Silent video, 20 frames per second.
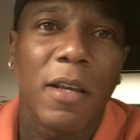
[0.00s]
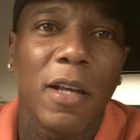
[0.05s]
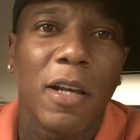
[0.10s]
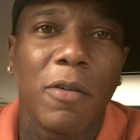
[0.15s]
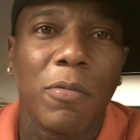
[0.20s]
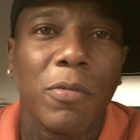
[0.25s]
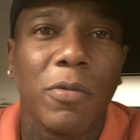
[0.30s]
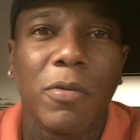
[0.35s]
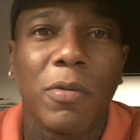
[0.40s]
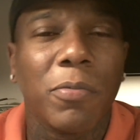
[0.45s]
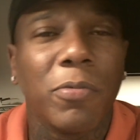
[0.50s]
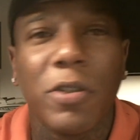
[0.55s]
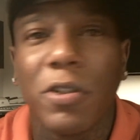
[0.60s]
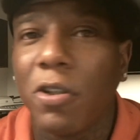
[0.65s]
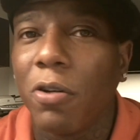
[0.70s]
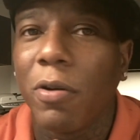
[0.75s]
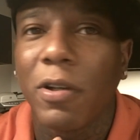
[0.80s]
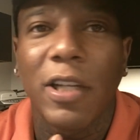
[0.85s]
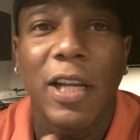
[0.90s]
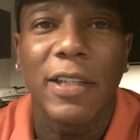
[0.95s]
And when we
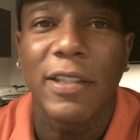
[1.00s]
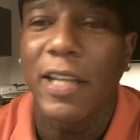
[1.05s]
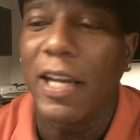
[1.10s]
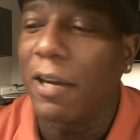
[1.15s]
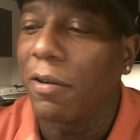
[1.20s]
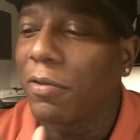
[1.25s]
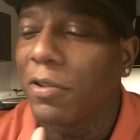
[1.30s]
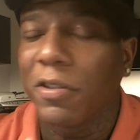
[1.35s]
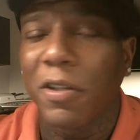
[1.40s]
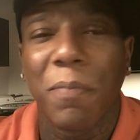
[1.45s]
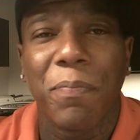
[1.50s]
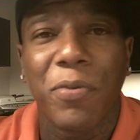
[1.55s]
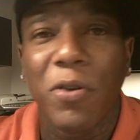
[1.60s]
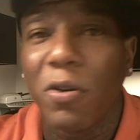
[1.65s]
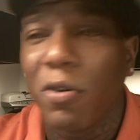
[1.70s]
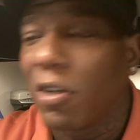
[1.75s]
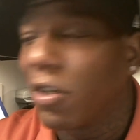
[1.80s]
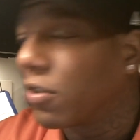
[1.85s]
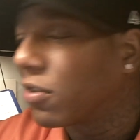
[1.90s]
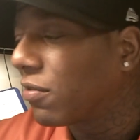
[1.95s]
do it like that,
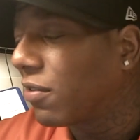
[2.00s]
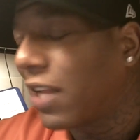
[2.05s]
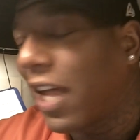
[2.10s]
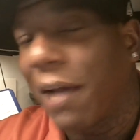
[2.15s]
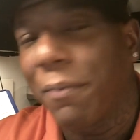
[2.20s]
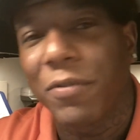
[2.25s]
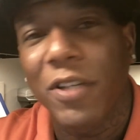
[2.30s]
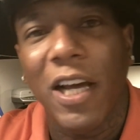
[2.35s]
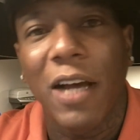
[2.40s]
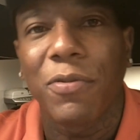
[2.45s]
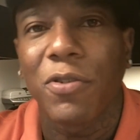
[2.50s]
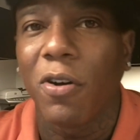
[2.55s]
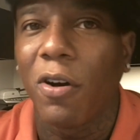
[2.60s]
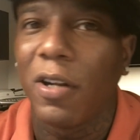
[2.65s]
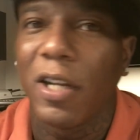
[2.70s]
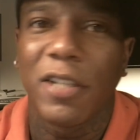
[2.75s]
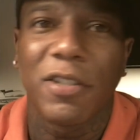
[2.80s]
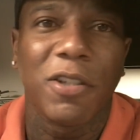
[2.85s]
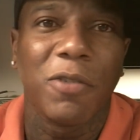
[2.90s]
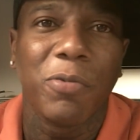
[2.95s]
computers, laptops,
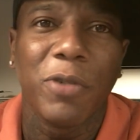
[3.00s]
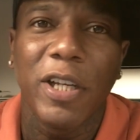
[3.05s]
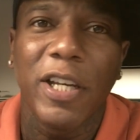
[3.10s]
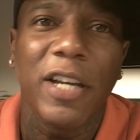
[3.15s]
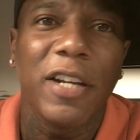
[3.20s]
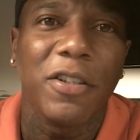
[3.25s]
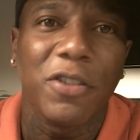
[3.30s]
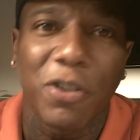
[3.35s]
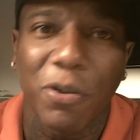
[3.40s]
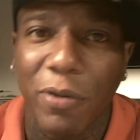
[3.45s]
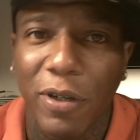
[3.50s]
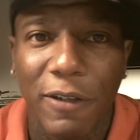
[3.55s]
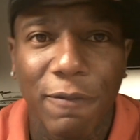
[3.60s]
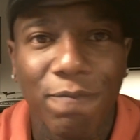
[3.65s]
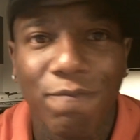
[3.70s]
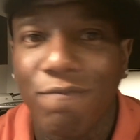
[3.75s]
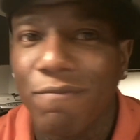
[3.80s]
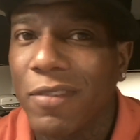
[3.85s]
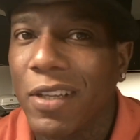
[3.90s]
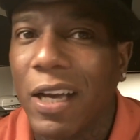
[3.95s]
all that shit, we get into it.
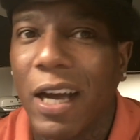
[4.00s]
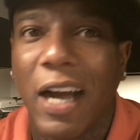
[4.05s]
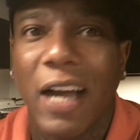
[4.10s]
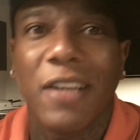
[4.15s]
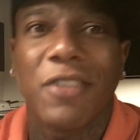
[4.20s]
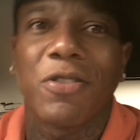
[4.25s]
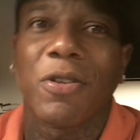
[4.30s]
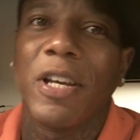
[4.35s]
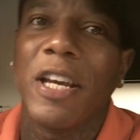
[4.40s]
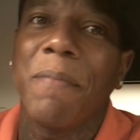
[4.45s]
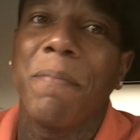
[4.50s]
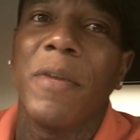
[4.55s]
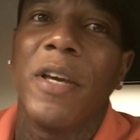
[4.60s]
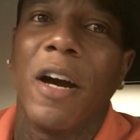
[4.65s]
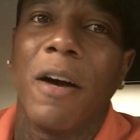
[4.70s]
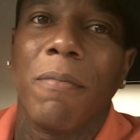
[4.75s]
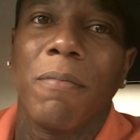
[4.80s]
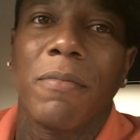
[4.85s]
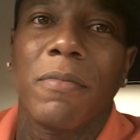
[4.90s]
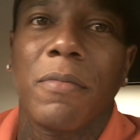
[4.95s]
All right. So hit me
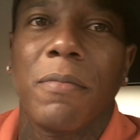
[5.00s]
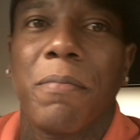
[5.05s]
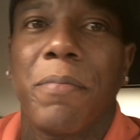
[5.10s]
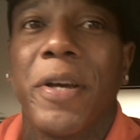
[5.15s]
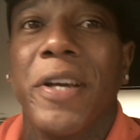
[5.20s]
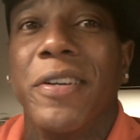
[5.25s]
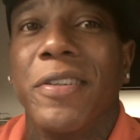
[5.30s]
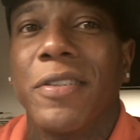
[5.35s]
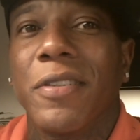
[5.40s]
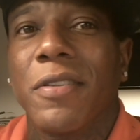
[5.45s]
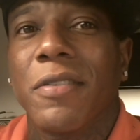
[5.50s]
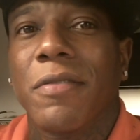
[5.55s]
up. Peace.